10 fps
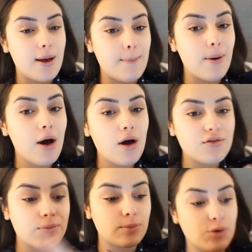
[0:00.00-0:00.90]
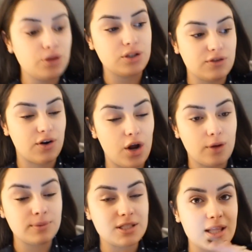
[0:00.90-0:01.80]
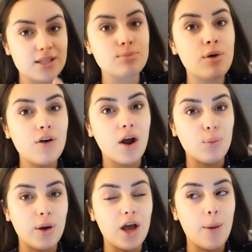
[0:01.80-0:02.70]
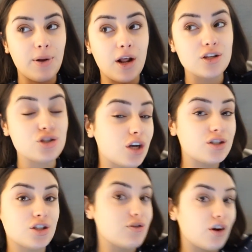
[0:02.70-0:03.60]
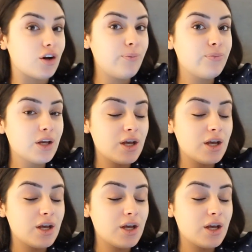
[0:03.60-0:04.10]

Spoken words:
apart from the beauty room, so then tomorrow I can wake up and I can just do the room.